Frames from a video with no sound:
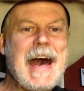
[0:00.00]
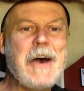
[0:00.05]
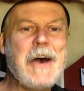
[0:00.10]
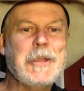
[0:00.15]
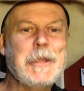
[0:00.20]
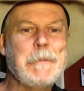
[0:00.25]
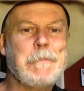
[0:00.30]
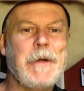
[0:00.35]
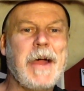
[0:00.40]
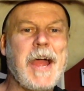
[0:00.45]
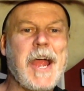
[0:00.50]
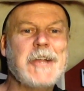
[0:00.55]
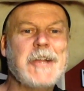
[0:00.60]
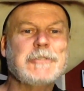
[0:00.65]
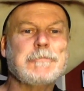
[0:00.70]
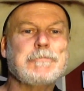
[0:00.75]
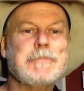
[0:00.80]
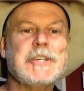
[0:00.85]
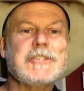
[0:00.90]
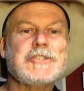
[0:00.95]
Howdy
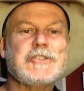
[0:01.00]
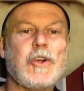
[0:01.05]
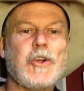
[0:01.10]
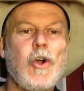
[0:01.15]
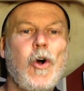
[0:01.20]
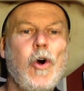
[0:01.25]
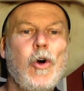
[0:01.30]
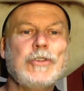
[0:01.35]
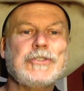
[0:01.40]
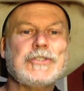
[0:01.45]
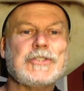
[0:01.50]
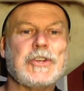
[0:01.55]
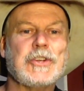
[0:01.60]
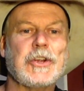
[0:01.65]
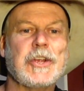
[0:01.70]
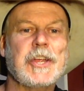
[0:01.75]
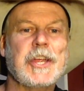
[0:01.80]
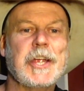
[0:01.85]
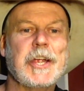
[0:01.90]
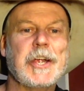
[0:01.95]
Pards, Mr.
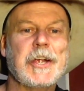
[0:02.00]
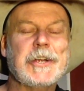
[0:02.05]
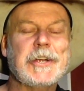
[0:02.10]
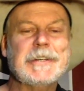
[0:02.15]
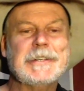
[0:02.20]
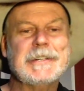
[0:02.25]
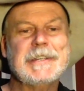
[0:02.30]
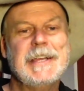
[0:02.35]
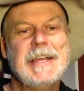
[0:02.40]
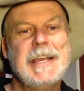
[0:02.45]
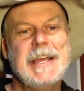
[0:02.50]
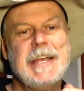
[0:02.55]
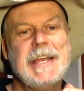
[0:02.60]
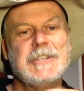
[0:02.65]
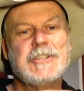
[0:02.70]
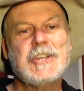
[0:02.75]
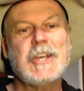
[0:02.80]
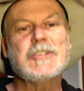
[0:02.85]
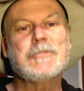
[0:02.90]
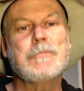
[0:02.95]
Holster here.
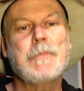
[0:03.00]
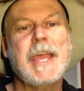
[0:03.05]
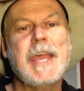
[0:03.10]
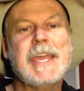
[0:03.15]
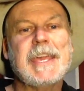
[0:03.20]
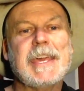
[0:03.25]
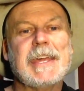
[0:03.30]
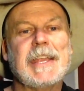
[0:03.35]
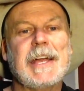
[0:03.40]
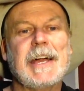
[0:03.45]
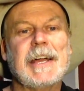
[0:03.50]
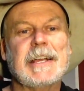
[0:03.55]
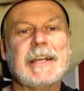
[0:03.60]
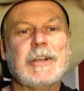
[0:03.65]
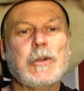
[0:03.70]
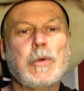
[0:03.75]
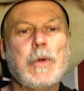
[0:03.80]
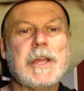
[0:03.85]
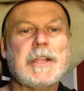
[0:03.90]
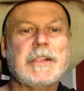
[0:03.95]
Just making
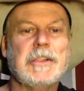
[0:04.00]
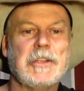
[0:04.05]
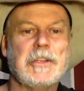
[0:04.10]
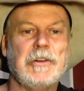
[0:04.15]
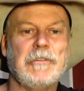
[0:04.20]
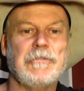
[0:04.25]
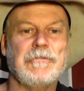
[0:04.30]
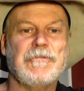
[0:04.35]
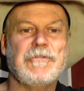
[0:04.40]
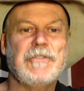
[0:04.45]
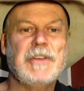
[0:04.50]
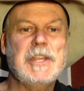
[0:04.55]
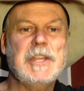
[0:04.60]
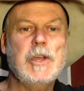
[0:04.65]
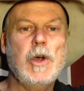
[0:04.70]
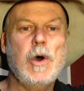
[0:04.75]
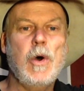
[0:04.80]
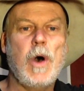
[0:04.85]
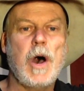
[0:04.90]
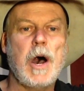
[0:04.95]
a quick little
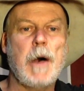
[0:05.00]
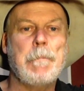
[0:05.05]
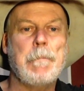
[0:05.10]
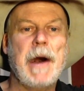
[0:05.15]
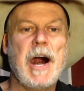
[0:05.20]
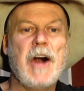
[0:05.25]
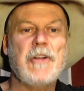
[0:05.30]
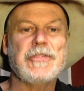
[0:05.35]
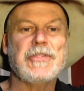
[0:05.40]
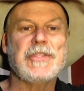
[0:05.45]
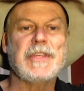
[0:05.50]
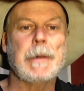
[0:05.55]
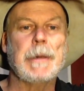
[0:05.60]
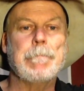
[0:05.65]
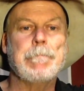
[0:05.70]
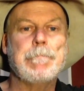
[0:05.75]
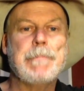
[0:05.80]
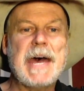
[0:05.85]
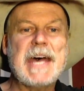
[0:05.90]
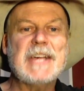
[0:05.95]
video about
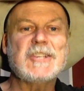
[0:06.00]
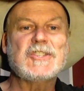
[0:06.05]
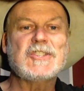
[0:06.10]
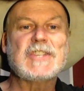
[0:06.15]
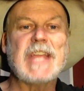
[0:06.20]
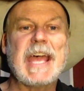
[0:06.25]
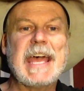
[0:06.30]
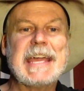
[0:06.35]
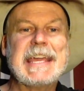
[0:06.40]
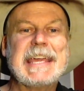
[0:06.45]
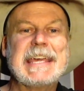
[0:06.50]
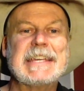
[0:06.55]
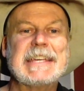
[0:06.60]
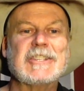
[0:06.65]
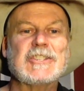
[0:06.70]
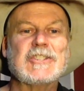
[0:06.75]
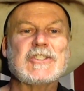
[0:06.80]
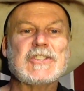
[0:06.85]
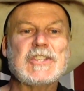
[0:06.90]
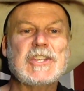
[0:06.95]
the best
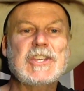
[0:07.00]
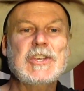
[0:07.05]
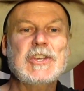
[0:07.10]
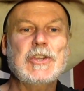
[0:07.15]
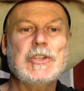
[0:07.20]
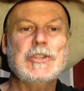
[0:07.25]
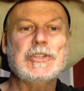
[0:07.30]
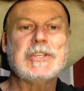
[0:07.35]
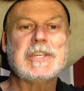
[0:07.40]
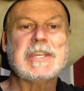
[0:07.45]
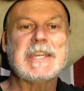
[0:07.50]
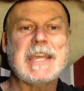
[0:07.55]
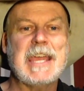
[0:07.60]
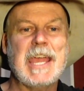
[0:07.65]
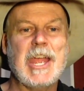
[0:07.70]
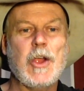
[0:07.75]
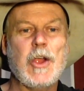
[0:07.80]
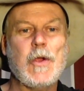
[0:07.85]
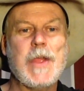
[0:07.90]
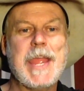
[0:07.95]
concealed
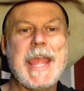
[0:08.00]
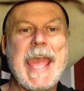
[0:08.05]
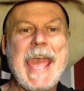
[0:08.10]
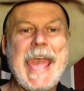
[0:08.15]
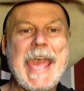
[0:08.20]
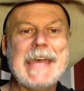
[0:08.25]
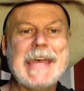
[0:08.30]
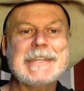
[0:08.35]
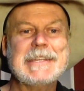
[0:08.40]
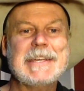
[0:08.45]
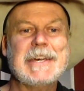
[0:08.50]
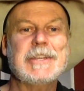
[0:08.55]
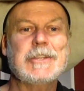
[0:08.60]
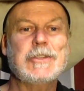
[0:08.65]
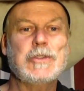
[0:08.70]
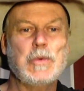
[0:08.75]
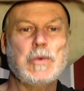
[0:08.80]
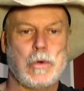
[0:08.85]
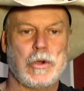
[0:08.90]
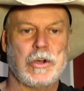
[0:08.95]
carry
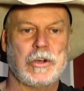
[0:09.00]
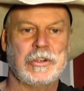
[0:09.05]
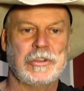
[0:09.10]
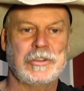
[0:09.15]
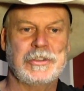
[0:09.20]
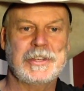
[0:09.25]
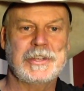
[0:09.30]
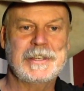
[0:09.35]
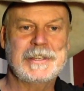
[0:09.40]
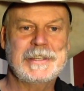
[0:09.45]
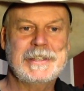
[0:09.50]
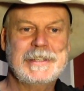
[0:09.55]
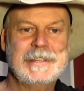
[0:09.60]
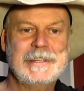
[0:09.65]
handgun in the world.